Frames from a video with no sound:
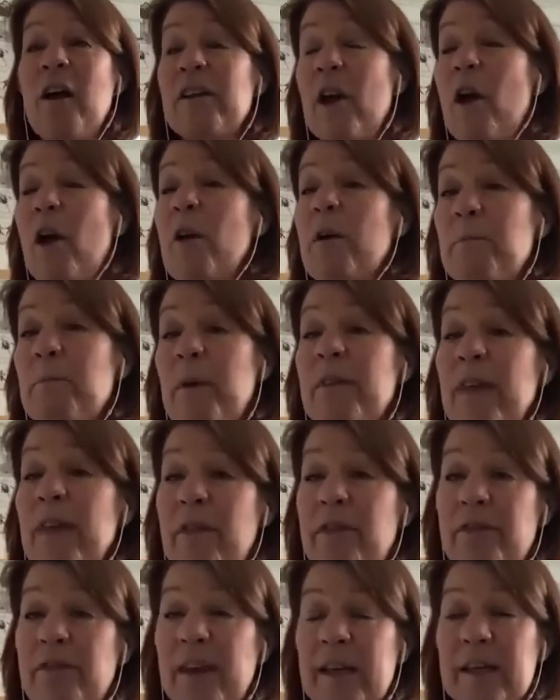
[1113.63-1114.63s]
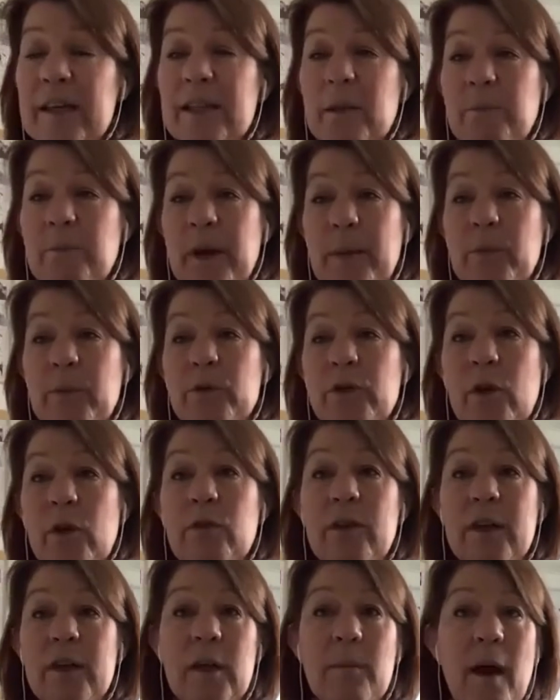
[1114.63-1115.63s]
No, but there are things that people don't
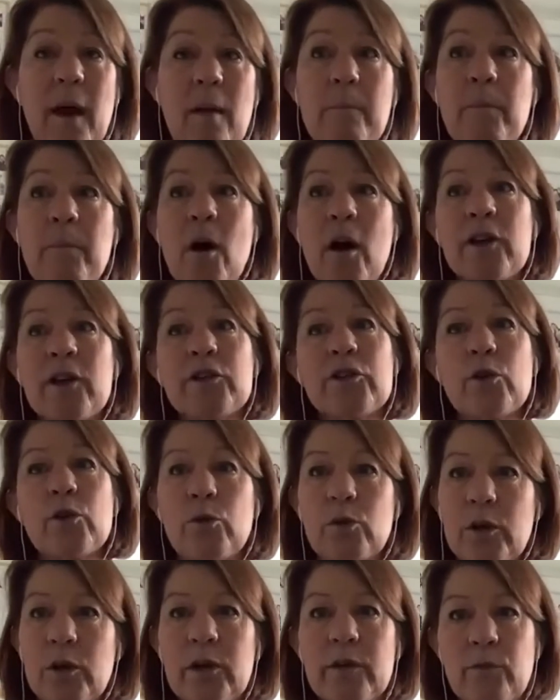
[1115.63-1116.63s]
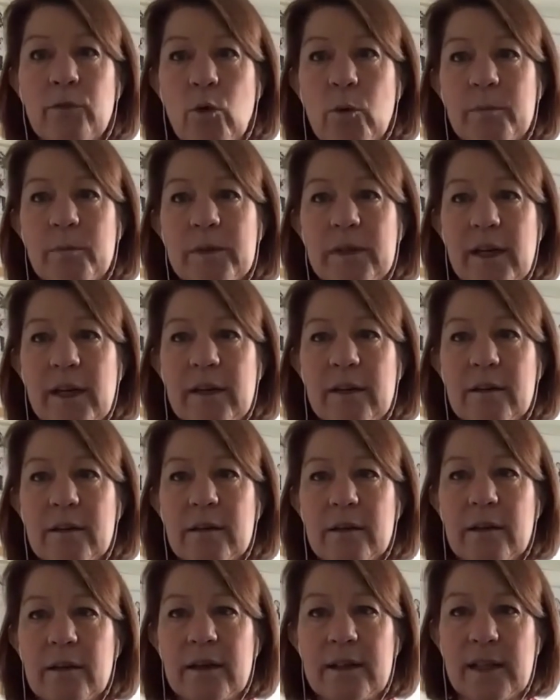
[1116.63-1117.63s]
think about. Buying school uniforms in
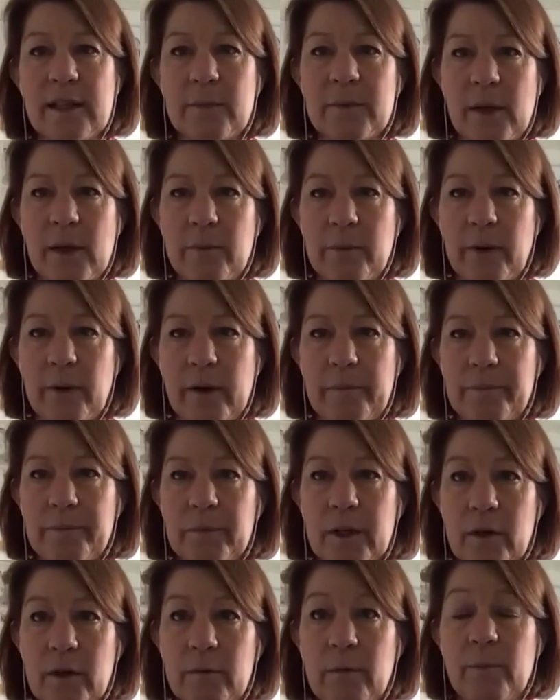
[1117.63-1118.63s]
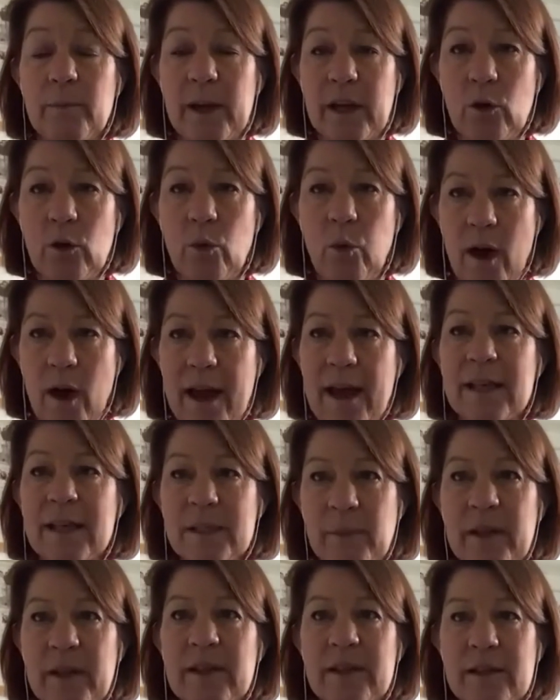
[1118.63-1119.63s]
September can be quite
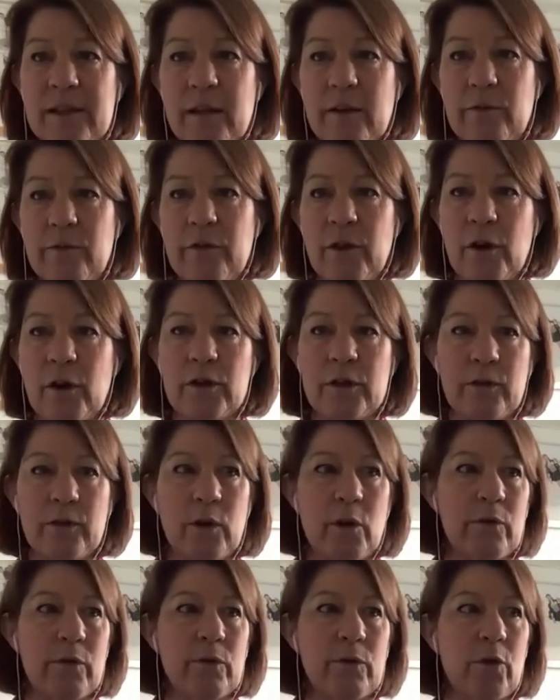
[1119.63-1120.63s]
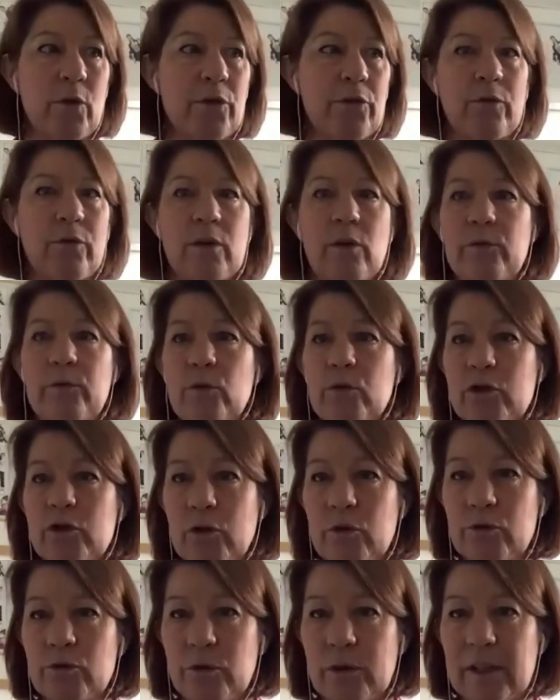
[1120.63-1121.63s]
expensive for those of you who've got 3 or 4
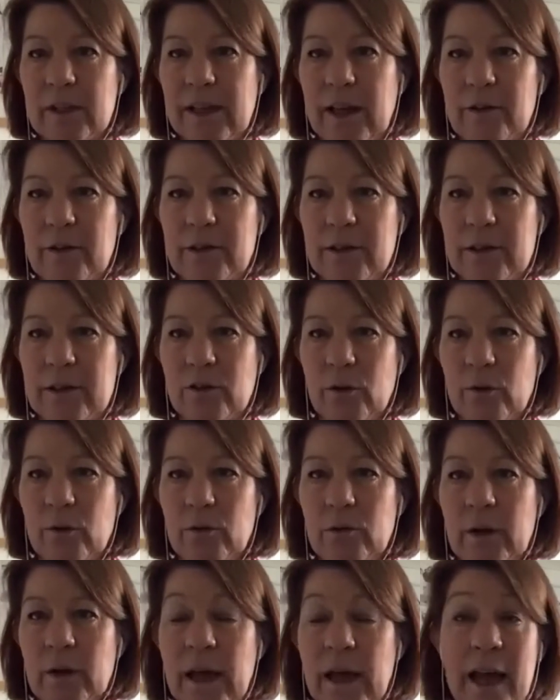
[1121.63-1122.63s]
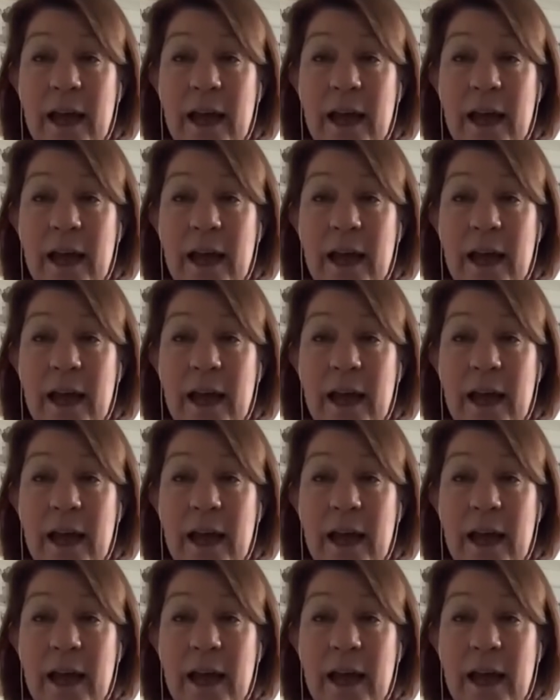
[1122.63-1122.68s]
children to get to school.